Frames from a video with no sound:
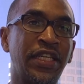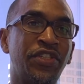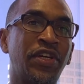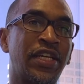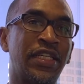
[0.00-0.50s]

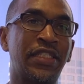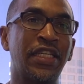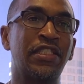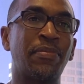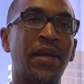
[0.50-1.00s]
you can
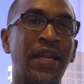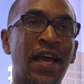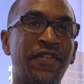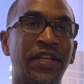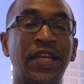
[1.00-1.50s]
anticipate
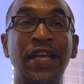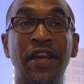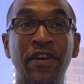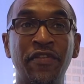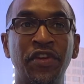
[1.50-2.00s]
having an
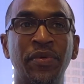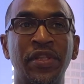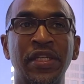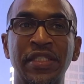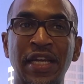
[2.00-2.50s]
interview with
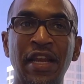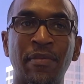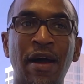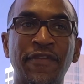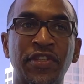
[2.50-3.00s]
an asylum
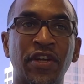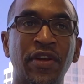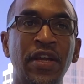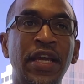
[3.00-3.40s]
officer